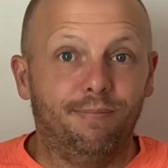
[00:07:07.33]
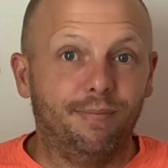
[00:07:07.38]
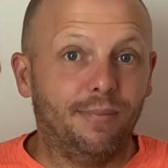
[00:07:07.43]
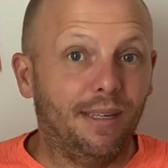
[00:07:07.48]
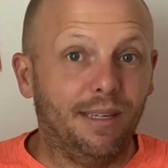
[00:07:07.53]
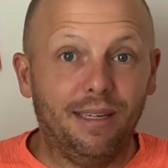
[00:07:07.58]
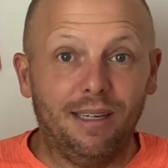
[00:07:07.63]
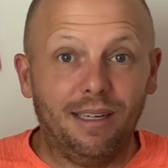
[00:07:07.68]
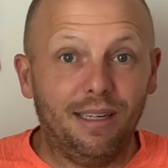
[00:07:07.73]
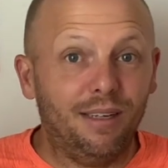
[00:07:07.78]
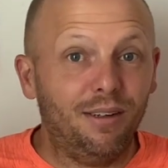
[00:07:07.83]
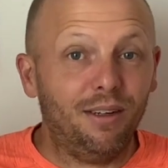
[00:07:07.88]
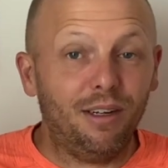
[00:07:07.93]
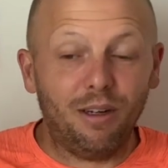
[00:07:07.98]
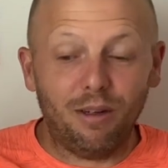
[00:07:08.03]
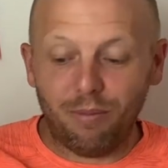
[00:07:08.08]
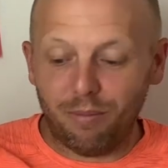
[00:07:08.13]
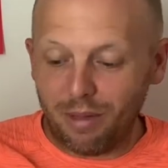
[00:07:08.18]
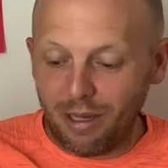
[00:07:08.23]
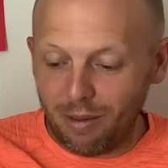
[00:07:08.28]
I don't
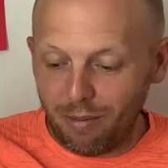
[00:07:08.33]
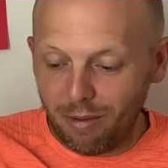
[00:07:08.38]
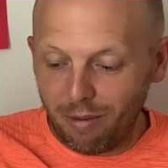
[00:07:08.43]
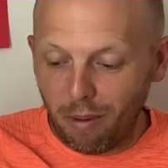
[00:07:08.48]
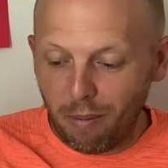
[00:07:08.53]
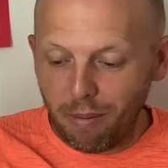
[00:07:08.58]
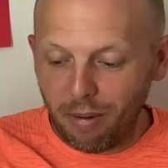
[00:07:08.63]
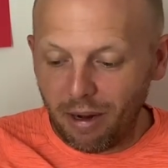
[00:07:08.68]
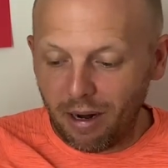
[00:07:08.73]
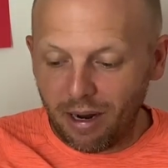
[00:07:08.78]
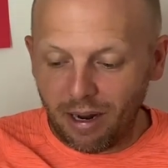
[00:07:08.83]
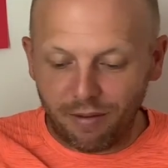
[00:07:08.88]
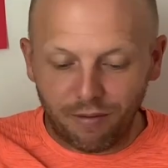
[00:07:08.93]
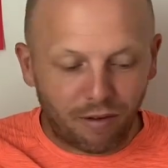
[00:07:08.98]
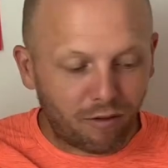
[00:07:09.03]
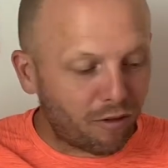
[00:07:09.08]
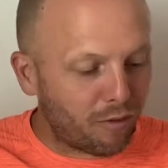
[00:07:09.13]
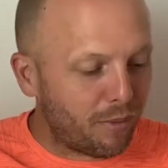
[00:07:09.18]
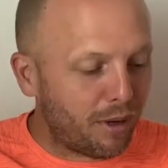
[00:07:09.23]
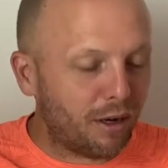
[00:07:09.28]
know. Maybe, maybe not. I've
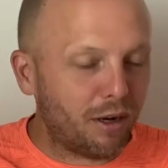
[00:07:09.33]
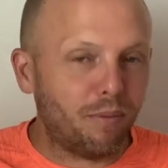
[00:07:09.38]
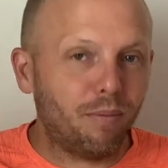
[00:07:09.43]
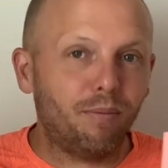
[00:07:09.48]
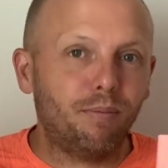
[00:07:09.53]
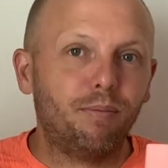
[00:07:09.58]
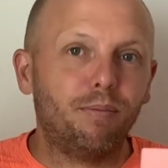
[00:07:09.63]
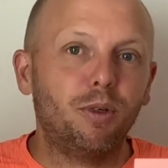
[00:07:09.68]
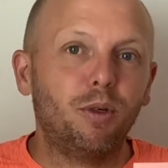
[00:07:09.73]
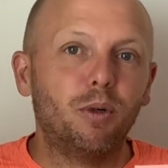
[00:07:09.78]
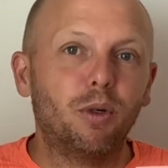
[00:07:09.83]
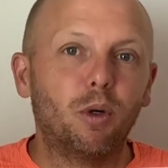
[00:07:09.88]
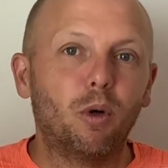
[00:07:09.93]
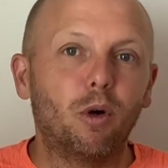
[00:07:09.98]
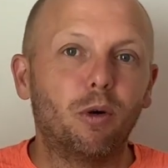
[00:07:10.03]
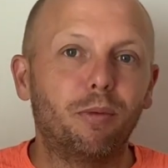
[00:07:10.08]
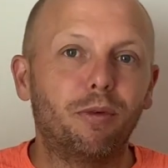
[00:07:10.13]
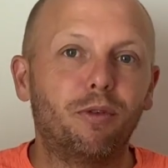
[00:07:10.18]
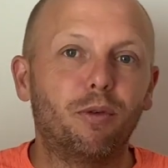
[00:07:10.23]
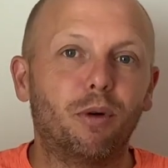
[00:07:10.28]
never met a
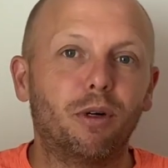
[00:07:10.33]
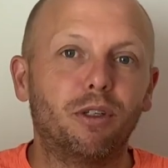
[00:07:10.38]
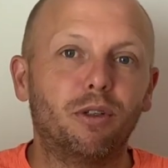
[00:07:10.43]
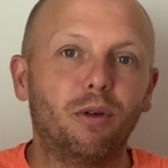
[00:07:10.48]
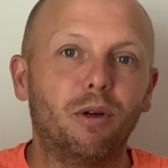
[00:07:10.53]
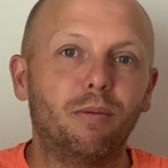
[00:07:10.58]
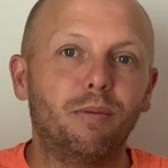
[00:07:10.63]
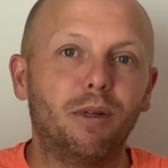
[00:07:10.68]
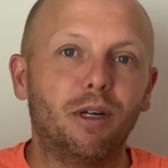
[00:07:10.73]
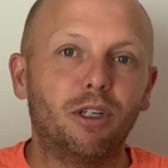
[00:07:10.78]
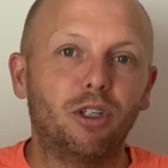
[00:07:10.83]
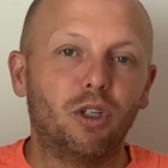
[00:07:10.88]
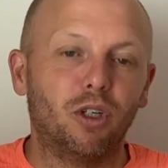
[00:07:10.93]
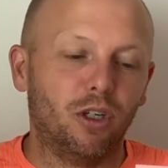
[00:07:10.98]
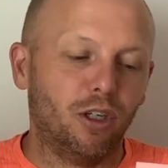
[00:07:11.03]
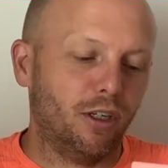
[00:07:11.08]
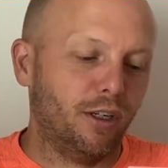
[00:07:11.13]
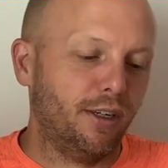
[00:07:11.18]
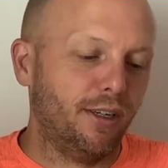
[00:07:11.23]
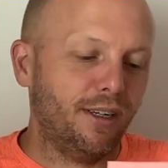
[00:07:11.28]
unicorn before, so I'm not
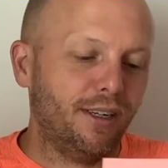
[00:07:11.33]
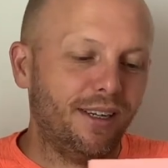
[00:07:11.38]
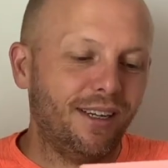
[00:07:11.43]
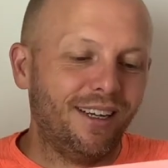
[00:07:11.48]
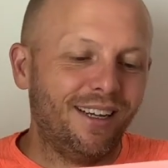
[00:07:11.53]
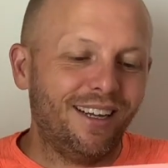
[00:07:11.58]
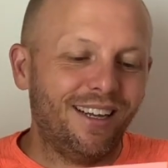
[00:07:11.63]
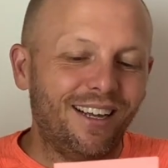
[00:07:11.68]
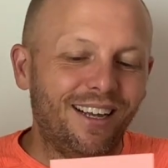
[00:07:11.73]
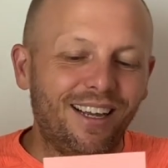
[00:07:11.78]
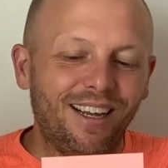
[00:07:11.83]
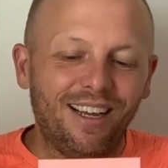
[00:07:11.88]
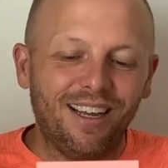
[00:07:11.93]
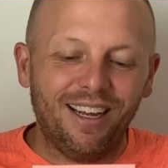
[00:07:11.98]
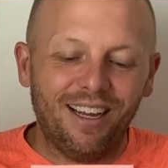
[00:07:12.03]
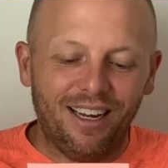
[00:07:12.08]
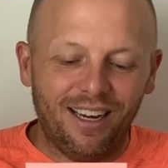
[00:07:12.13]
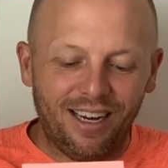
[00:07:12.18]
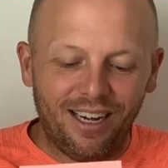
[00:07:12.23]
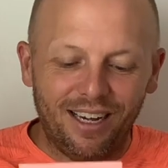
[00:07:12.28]
sure.
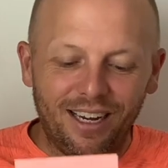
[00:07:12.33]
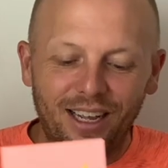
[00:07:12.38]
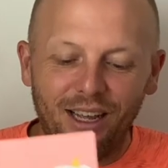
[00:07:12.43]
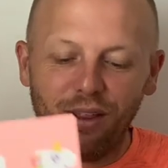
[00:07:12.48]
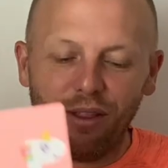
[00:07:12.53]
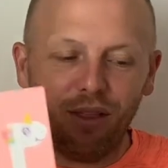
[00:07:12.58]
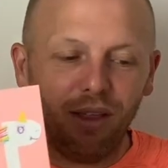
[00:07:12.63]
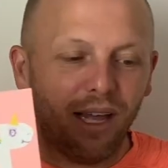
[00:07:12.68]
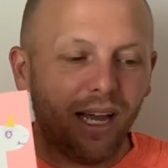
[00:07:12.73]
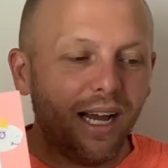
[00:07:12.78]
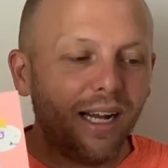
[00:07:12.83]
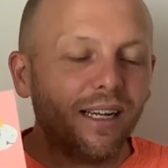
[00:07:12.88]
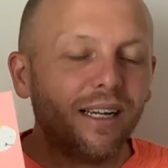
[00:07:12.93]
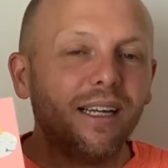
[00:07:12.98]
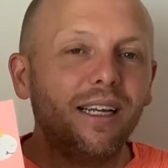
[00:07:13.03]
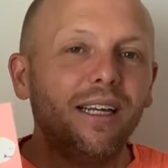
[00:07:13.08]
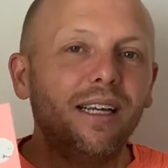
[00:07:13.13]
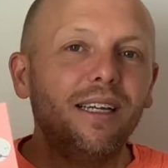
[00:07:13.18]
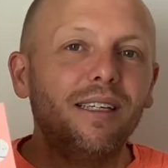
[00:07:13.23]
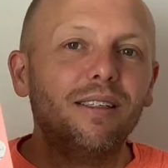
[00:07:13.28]
Anyhow, that
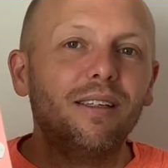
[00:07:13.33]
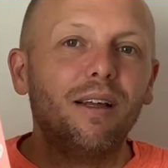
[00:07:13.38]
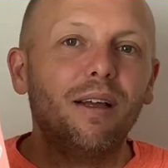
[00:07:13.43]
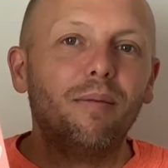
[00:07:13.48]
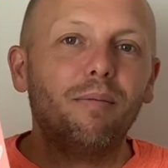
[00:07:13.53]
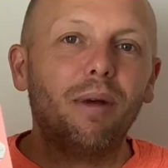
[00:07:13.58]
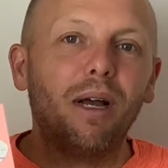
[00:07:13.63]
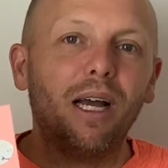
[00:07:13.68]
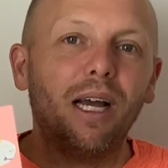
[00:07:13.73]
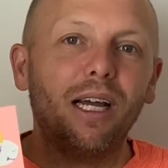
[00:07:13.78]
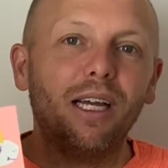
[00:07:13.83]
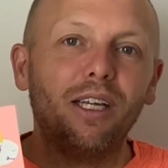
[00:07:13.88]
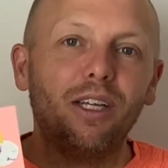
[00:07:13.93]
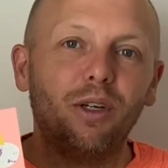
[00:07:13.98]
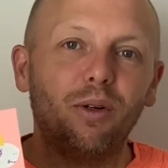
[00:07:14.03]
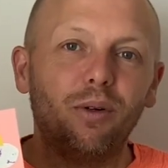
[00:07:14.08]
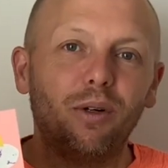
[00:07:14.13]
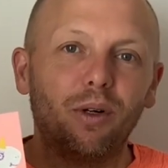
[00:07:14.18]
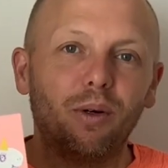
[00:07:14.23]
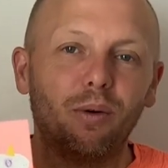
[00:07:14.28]
is my
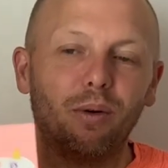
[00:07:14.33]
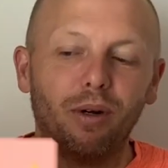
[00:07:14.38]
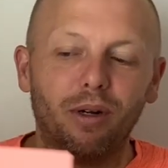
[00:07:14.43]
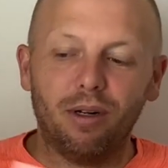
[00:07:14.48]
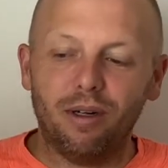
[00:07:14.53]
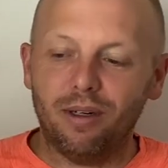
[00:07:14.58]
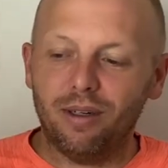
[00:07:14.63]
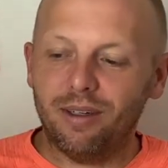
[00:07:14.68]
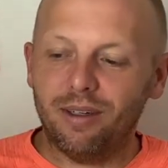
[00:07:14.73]
unicorn.